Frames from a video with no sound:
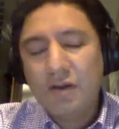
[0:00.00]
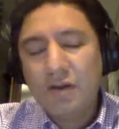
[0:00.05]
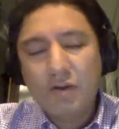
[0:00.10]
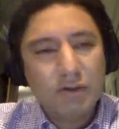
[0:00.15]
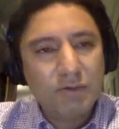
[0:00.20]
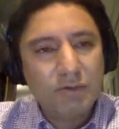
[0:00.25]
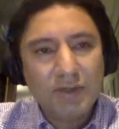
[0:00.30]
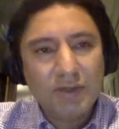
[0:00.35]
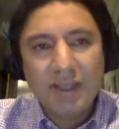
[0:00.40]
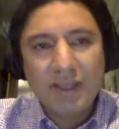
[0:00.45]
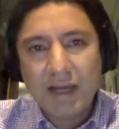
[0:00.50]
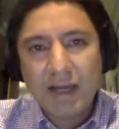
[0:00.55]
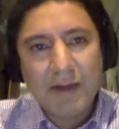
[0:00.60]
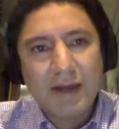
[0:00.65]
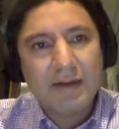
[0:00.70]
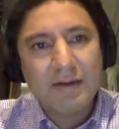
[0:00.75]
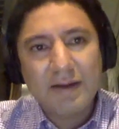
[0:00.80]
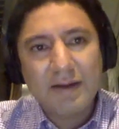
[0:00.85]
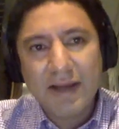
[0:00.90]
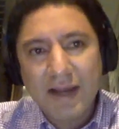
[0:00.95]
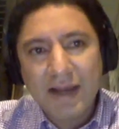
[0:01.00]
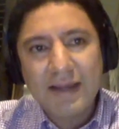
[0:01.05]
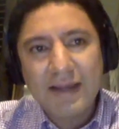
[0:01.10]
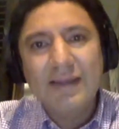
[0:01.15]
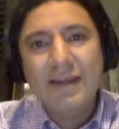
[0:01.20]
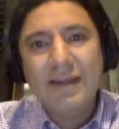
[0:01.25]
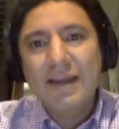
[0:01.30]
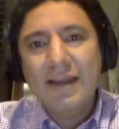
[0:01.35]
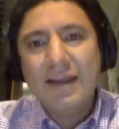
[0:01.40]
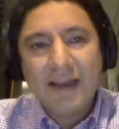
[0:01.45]
We really
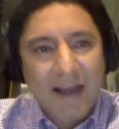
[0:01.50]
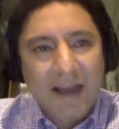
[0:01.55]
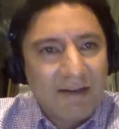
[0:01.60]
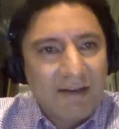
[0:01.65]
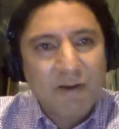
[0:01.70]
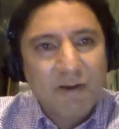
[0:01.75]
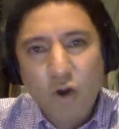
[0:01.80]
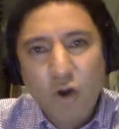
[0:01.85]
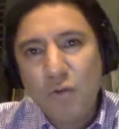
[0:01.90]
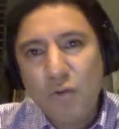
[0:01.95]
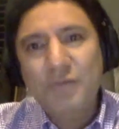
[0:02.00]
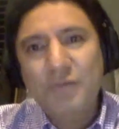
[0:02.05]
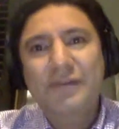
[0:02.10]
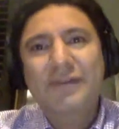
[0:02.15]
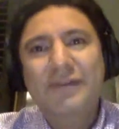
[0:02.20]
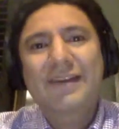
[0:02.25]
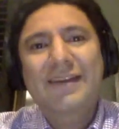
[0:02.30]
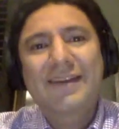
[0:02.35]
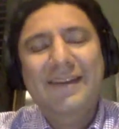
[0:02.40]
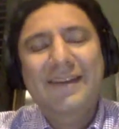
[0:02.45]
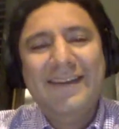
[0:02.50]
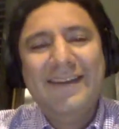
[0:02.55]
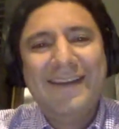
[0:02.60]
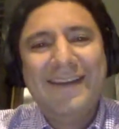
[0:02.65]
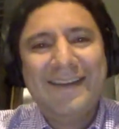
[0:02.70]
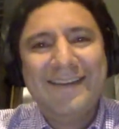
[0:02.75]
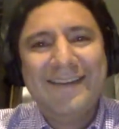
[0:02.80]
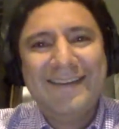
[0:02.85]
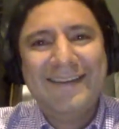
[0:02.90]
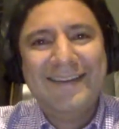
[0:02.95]
have hopes,
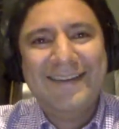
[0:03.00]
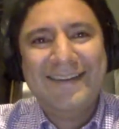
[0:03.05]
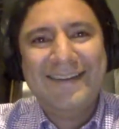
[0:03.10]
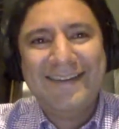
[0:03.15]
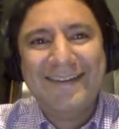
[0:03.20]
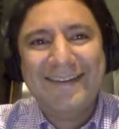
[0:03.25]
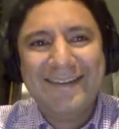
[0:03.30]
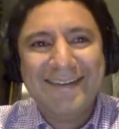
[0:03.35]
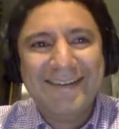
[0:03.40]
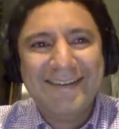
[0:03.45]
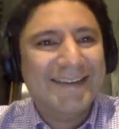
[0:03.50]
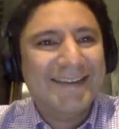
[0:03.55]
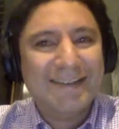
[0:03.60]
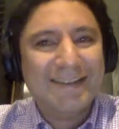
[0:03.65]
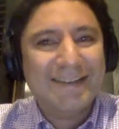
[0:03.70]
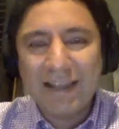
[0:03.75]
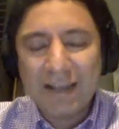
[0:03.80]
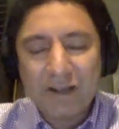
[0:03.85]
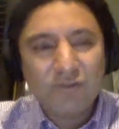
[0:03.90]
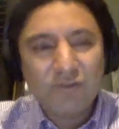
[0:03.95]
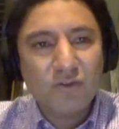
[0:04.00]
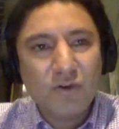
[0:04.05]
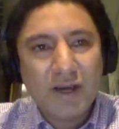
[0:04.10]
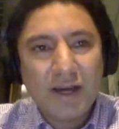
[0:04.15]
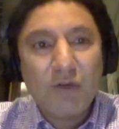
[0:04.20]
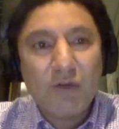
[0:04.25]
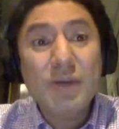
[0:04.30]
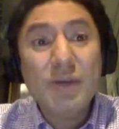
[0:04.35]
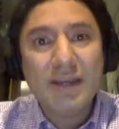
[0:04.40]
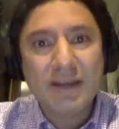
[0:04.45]
and let us know
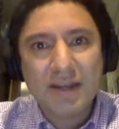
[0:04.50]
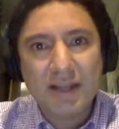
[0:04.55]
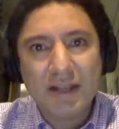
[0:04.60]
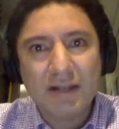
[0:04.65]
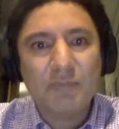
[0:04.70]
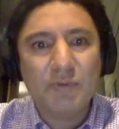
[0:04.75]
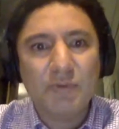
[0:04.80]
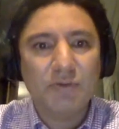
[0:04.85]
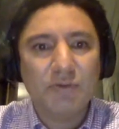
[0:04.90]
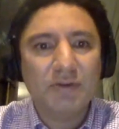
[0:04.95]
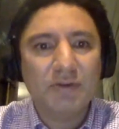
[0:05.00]
how we can help you.